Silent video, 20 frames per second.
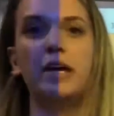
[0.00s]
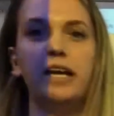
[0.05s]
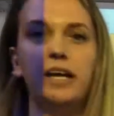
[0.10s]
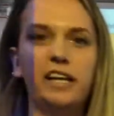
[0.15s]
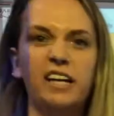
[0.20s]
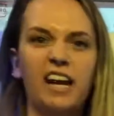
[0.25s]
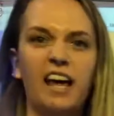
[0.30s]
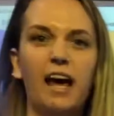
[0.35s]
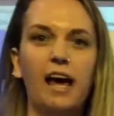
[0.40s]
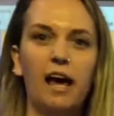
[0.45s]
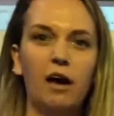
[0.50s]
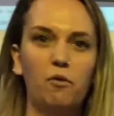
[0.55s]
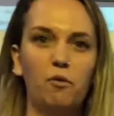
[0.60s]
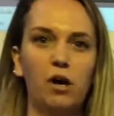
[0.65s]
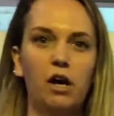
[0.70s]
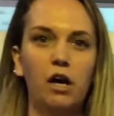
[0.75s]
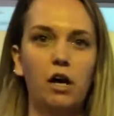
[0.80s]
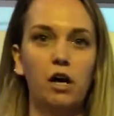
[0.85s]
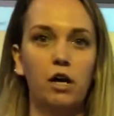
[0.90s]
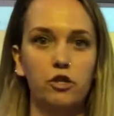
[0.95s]
in
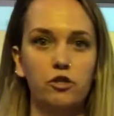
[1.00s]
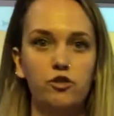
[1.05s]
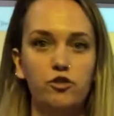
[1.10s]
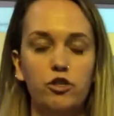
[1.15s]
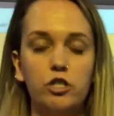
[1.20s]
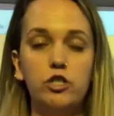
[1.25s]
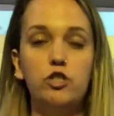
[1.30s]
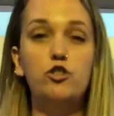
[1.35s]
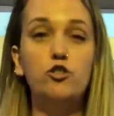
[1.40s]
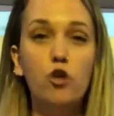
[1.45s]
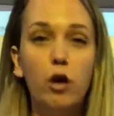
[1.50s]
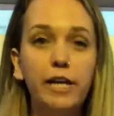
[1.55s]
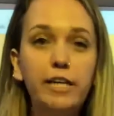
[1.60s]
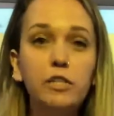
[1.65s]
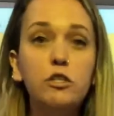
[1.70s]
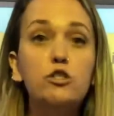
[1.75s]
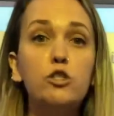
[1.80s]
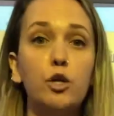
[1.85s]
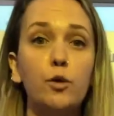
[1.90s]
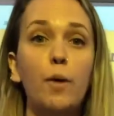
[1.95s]
our hundreds. Try
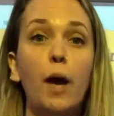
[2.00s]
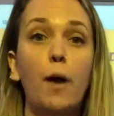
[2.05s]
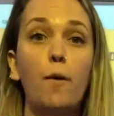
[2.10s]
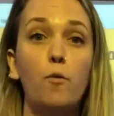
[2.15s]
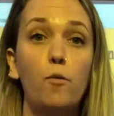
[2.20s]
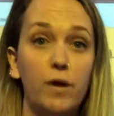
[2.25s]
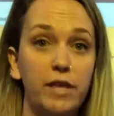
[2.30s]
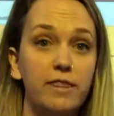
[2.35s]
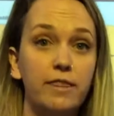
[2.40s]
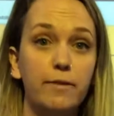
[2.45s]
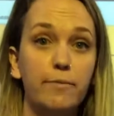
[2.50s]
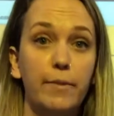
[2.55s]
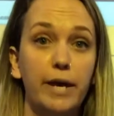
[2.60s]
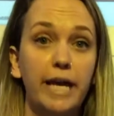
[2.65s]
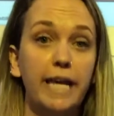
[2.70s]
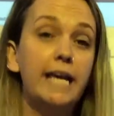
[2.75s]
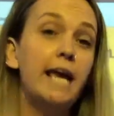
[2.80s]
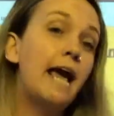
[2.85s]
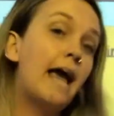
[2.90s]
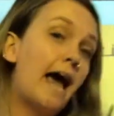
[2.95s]
and do it with
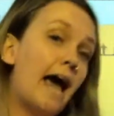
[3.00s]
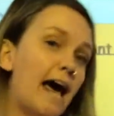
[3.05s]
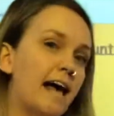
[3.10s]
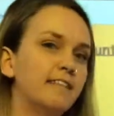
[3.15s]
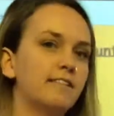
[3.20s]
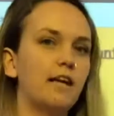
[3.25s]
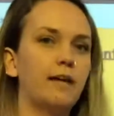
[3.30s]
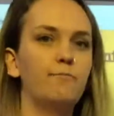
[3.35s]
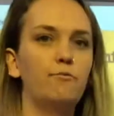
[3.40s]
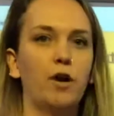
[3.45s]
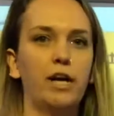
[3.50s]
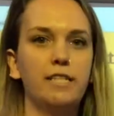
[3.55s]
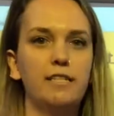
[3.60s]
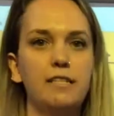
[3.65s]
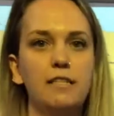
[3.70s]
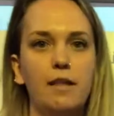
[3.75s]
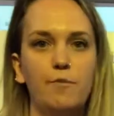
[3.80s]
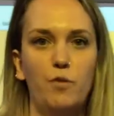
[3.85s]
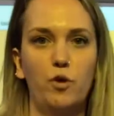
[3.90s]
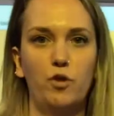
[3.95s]
me as I'm
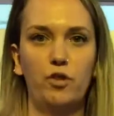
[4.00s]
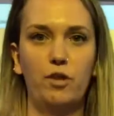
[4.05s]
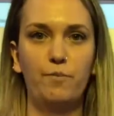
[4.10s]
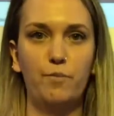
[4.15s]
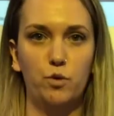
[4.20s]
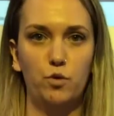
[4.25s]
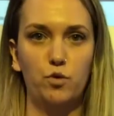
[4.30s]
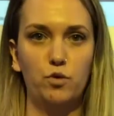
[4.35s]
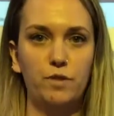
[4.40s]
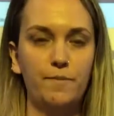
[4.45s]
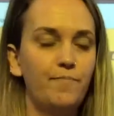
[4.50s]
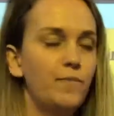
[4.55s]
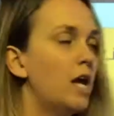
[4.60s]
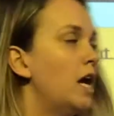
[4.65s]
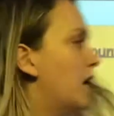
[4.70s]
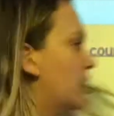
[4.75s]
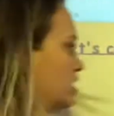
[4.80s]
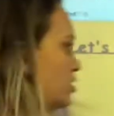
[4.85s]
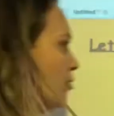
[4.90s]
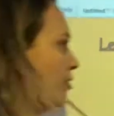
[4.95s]
writing them on the board.
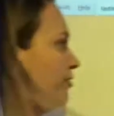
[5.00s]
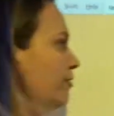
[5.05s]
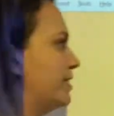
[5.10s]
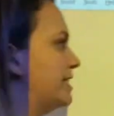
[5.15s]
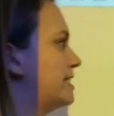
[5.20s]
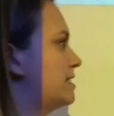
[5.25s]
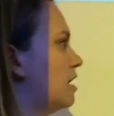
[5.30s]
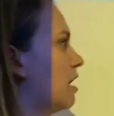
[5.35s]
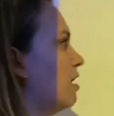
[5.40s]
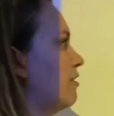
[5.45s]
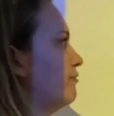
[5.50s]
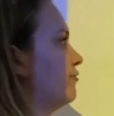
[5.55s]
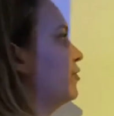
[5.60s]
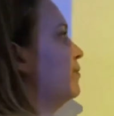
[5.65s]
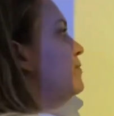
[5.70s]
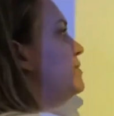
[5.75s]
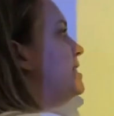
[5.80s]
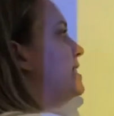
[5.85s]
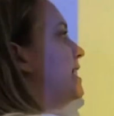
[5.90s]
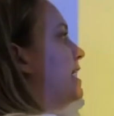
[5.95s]
So if we start
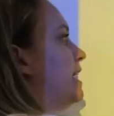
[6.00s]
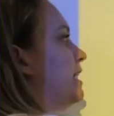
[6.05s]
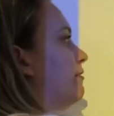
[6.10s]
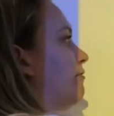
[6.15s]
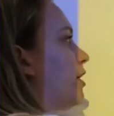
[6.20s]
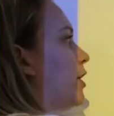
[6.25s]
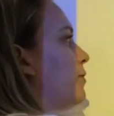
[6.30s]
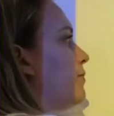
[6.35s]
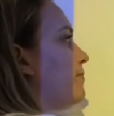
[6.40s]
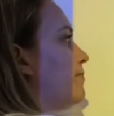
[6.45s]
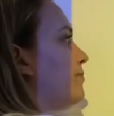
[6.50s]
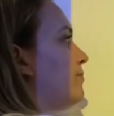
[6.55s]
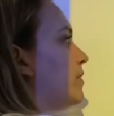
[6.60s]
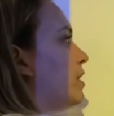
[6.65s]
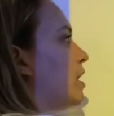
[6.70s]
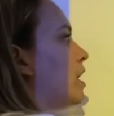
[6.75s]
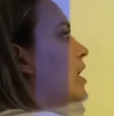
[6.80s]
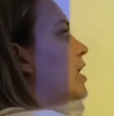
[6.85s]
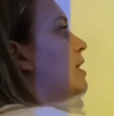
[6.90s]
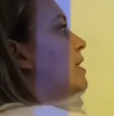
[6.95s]
from 0,
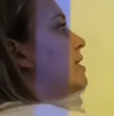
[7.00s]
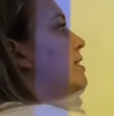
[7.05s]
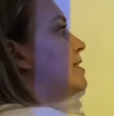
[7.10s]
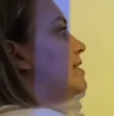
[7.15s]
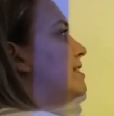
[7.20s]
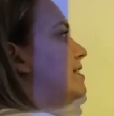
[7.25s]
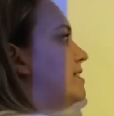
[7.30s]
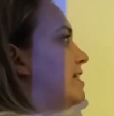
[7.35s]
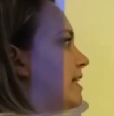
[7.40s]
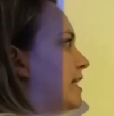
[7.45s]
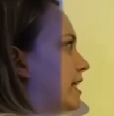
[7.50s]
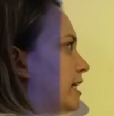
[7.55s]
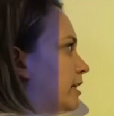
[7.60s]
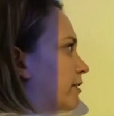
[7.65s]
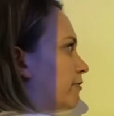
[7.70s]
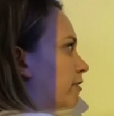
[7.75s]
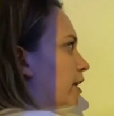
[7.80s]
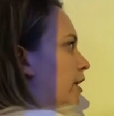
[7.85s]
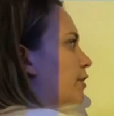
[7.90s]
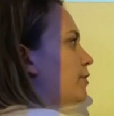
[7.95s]

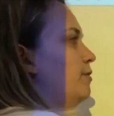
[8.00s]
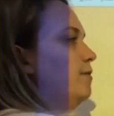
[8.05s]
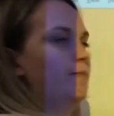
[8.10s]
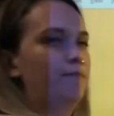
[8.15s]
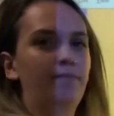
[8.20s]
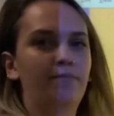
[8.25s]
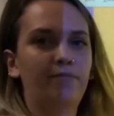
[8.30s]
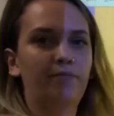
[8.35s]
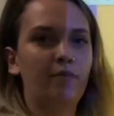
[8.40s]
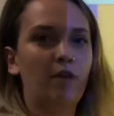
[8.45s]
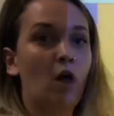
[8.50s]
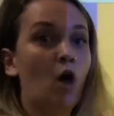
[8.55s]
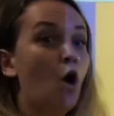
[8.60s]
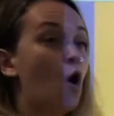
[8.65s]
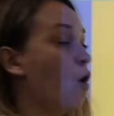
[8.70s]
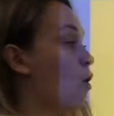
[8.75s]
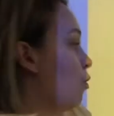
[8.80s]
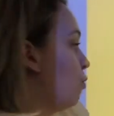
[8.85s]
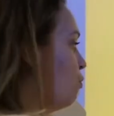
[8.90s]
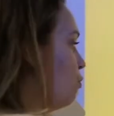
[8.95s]
0,
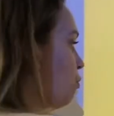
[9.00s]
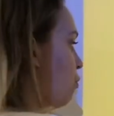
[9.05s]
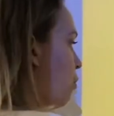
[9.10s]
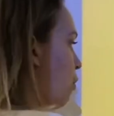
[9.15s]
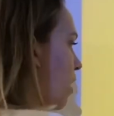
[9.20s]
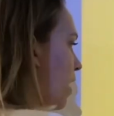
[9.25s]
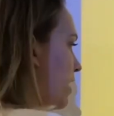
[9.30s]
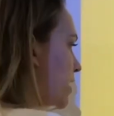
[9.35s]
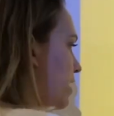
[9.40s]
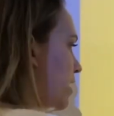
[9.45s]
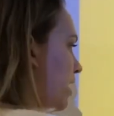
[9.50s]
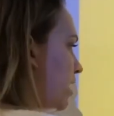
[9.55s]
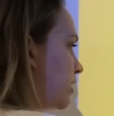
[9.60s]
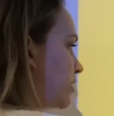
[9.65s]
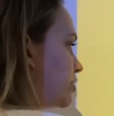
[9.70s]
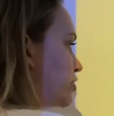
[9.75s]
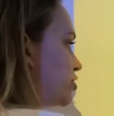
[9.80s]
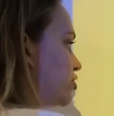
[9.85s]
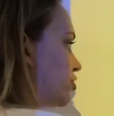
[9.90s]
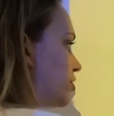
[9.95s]

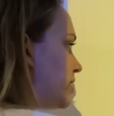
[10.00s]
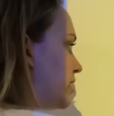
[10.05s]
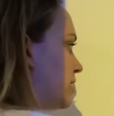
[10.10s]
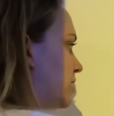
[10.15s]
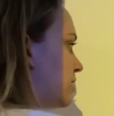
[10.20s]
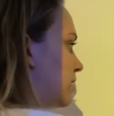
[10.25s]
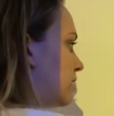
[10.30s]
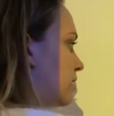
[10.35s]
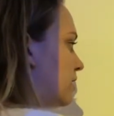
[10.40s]
100,